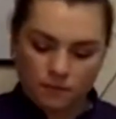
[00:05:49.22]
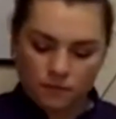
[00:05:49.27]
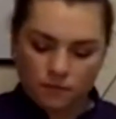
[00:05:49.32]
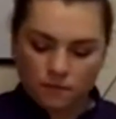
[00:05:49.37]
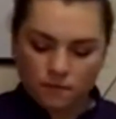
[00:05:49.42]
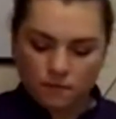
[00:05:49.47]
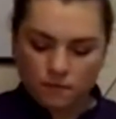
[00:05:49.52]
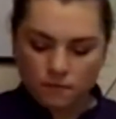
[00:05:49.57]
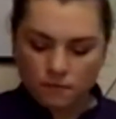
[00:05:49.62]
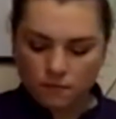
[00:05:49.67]

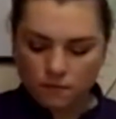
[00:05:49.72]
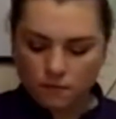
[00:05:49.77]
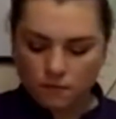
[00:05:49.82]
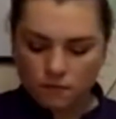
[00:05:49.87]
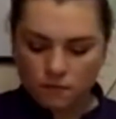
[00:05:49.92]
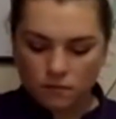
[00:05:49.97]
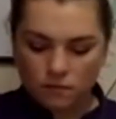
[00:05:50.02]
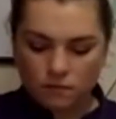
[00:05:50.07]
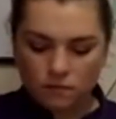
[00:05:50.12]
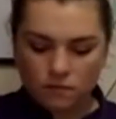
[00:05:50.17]

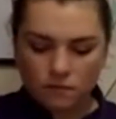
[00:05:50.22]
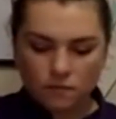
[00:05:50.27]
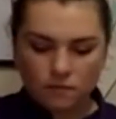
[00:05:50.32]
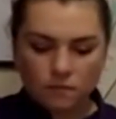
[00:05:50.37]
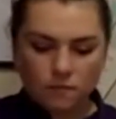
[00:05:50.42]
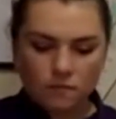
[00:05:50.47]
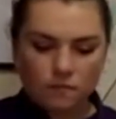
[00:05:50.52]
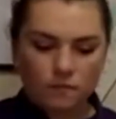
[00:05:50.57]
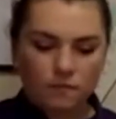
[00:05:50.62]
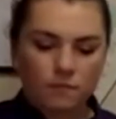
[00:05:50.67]

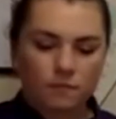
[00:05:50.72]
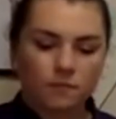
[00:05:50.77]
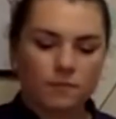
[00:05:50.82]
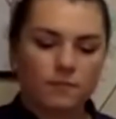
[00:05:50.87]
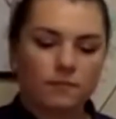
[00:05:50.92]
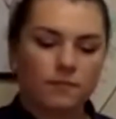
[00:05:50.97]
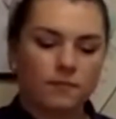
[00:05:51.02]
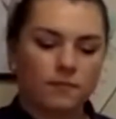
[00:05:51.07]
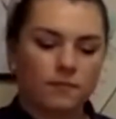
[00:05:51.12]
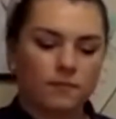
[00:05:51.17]

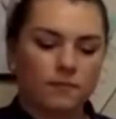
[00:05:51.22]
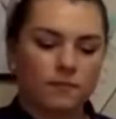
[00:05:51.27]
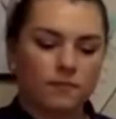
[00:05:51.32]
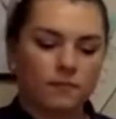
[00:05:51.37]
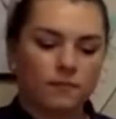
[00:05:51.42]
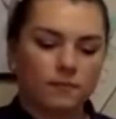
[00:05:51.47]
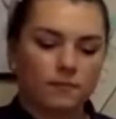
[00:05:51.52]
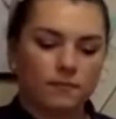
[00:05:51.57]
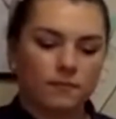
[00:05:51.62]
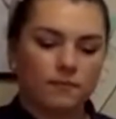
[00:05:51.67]

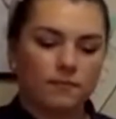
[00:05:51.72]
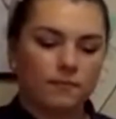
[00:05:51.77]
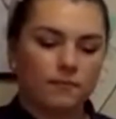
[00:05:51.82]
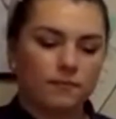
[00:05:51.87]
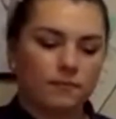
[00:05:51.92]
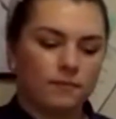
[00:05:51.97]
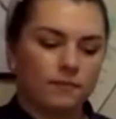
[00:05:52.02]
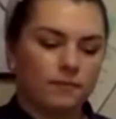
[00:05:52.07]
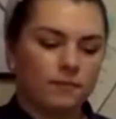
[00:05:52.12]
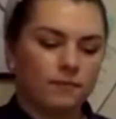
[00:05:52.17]

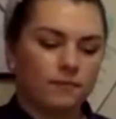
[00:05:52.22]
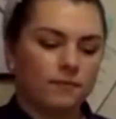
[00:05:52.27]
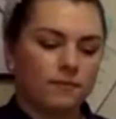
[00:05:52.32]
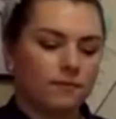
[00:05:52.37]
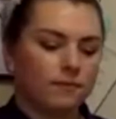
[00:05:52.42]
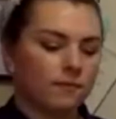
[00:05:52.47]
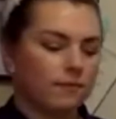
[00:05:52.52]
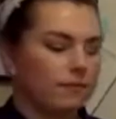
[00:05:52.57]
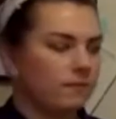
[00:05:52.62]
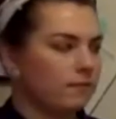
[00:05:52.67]

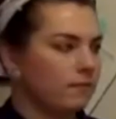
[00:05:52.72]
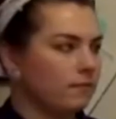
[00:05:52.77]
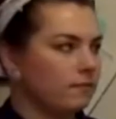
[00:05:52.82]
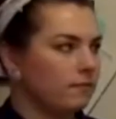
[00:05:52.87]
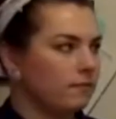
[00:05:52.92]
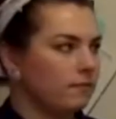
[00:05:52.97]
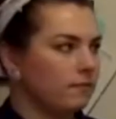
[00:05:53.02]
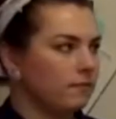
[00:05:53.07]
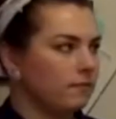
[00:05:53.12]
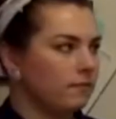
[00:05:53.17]
This person isn't speaking.